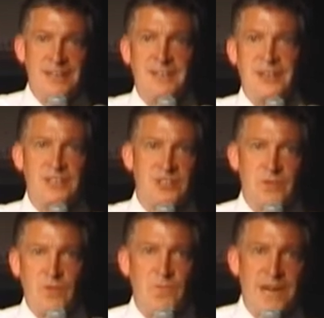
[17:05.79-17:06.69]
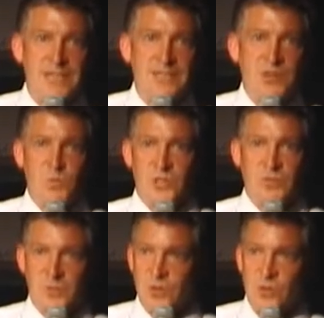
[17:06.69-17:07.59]
you know, there's sort of a fantasy
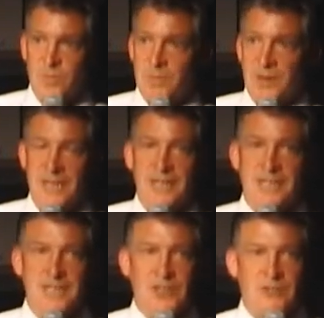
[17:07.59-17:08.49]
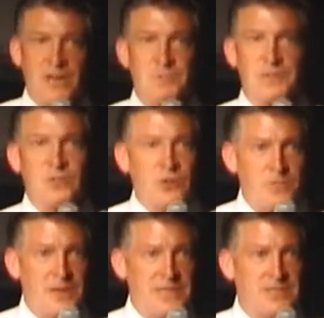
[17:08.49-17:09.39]
world where corporate money doesn't corrupt,
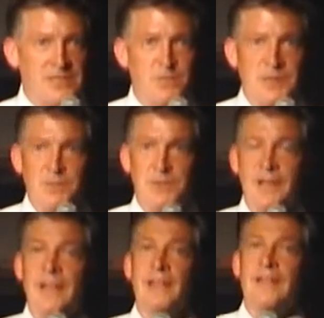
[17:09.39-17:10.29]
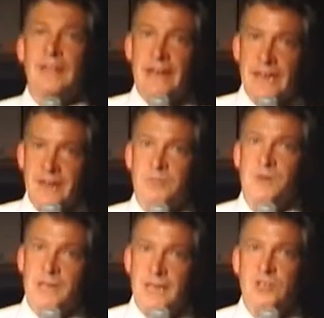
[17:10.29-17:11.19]
corporations are people.
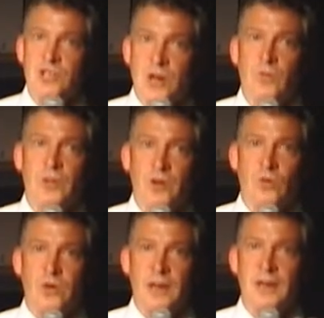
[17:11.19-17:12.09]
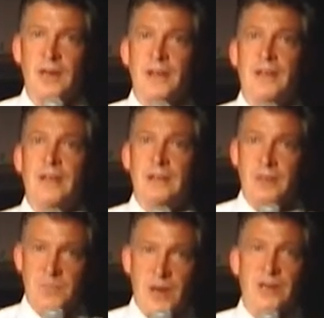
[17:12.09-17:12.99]
We showed the court,
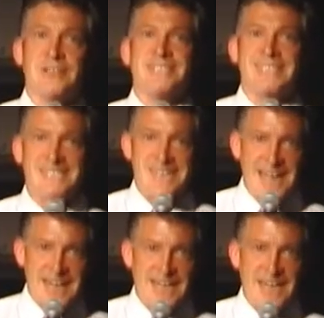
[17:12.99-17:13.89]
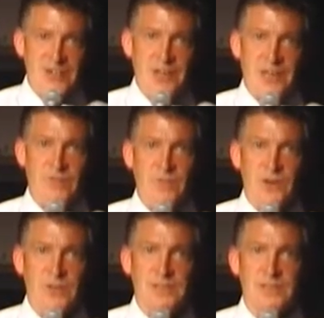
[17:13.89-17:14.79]
democracy is dying out here,
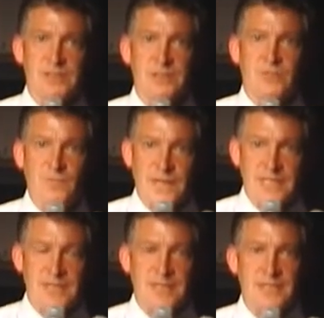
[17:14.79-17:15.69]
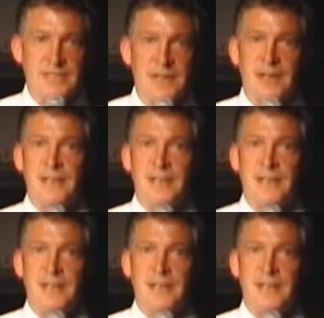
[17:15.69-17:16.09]
folks. Fix this.